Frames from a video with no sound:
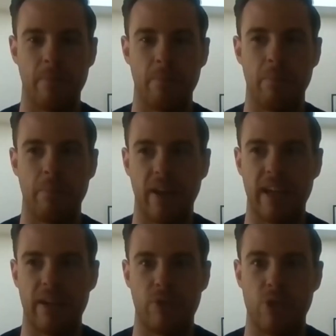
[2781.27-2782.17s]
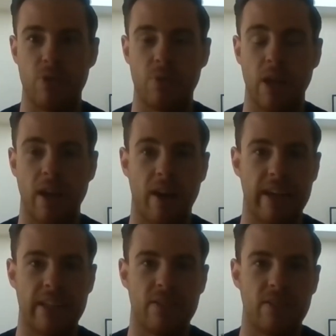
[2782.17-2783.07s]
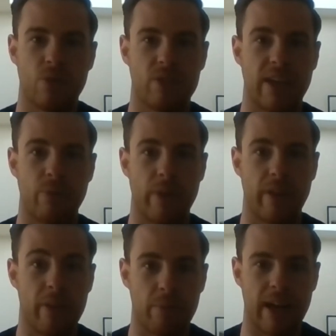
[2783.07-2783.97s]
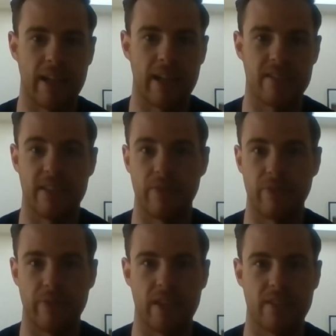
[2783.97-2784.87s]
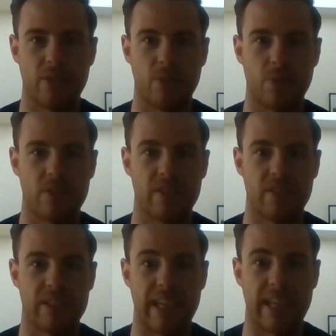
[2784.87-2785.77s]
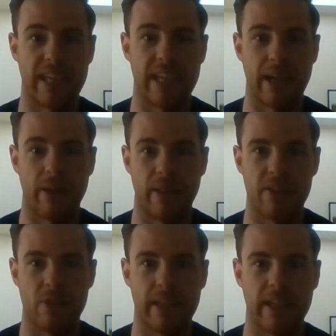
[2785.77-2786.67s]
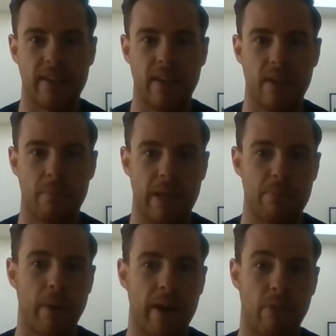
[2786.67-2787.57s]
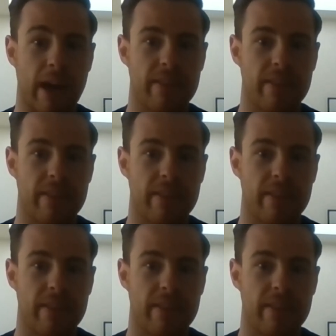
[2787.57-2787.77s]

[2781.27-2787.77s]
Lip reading: But if you align yourself with other brands in different verticals and see how they're doing it, people buy brands,